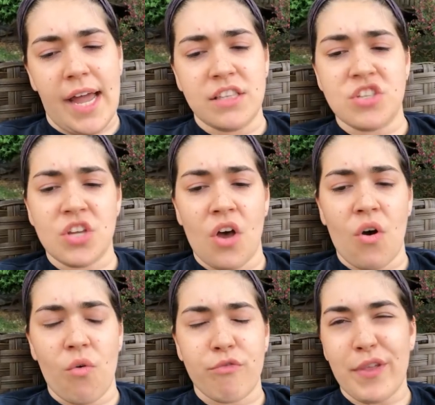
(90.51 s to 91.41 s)
And
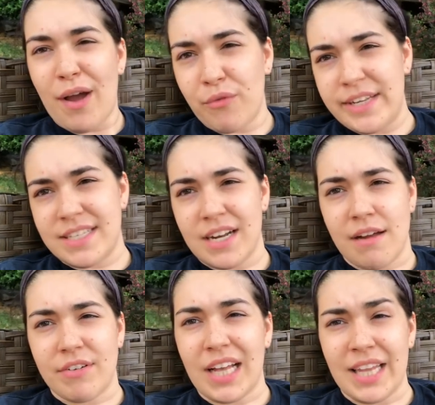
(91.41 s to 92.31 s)
so for that reason,
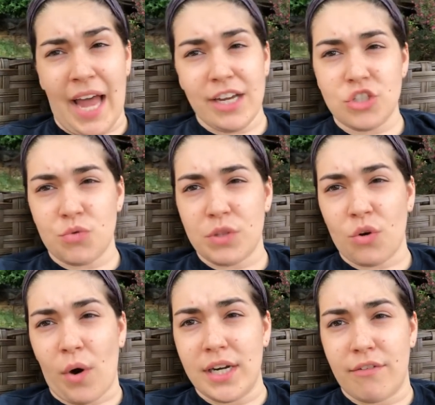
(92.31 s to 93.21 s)
I've clashed
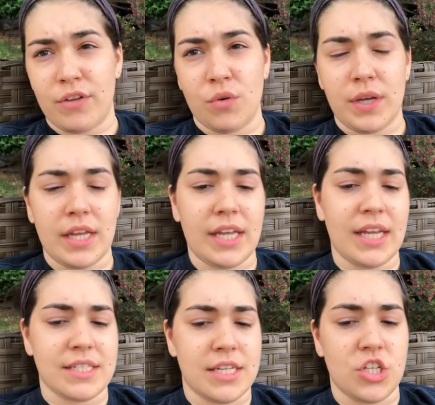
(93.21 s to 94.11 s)
with quite a few
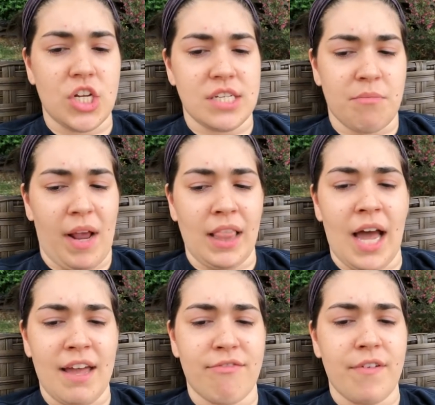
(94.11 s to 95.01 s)
E S T Js in my
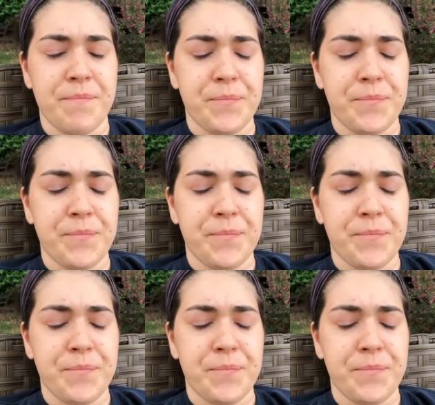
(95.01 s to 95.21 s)
life.